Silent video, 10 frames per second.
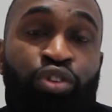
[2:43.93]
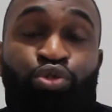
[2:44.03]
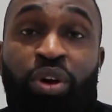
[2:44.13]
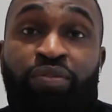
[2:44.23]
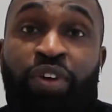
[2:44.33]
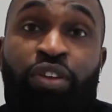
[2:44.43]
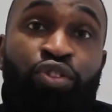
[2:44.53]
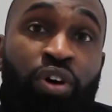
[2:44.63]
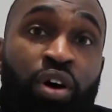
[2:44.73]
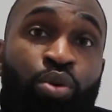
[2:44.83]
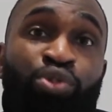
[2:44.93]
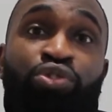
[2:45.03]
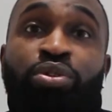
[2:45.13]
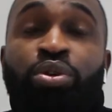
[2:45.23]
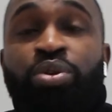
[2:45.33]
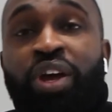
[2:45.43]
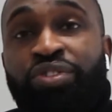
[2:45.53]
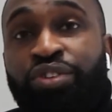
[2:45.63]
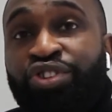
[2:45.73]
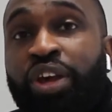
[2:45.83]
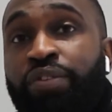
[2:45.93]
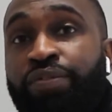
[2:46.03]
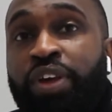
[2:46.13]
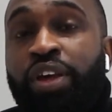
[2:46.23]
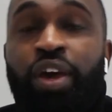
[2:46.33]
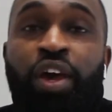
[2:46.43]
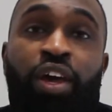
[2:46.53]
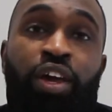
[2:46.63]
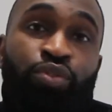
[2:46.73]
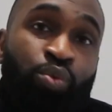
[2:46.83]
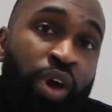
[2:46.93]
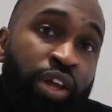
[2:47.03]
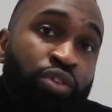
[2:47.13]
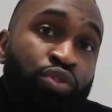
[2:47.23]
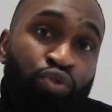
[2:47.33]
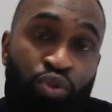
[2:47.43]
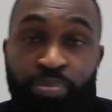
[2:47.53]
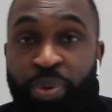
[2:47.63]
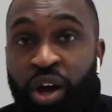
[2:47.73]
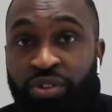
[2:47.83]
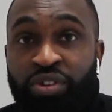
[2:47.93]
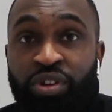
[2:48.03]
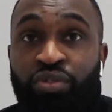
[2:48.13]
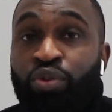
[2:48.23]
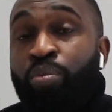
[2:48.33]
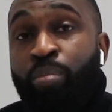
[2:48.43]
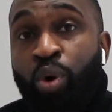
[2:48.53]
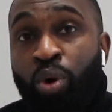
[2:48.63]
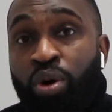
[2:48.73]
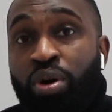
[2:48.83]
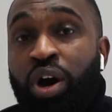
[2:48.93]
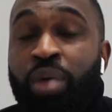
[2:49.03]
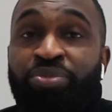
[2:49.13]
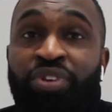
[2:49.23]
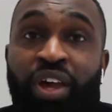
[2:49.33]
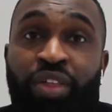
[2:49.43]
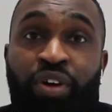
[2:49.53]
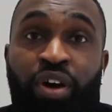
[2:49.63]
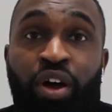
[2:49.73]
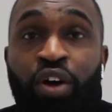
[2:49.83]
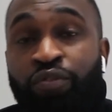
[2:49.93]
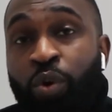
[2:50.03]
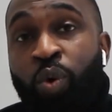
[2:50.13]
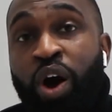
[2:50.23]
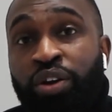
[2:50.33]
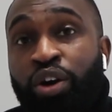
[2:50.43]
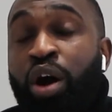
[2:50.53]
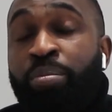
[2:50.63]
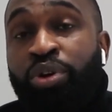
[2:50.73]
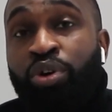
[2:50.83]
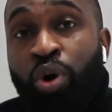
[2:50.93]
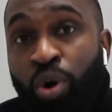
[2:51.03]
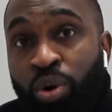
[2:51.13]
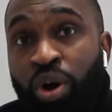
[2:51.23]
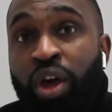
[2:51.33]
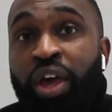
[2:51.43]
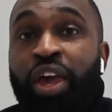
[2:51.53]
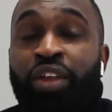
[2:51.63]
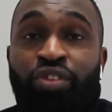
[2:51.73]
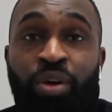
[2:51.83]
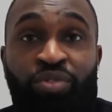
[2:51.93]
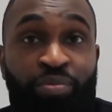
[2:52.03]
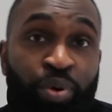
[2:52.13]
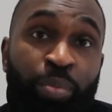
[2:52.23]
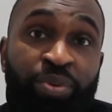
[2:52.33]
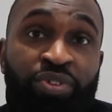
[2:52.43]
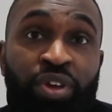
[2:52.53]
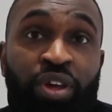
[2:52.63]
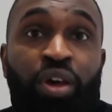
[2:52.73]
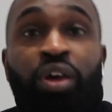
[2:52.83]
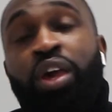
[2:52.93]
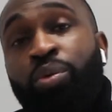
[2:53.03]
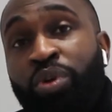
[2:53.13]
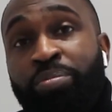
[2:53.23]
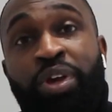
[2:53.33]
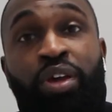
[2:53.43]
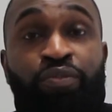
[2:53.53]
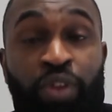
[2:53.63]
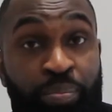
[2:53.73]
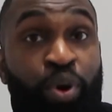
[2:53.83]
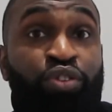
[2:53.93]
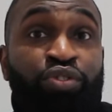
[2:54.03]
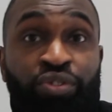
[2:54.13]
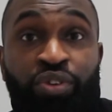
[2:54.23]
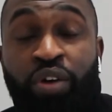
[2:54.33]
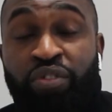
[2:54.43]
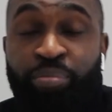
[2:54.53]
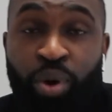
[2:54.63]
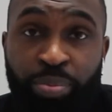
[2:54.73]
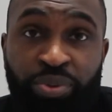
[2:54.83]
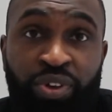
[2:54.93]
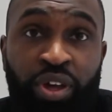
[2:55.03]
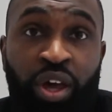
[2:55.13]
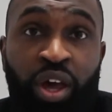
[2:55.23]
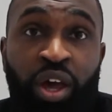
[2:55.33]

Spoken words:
A joint venture, also known as a JV, is when two parties or more come together for one common goal. In terms of property, it would be for the purchase of a property.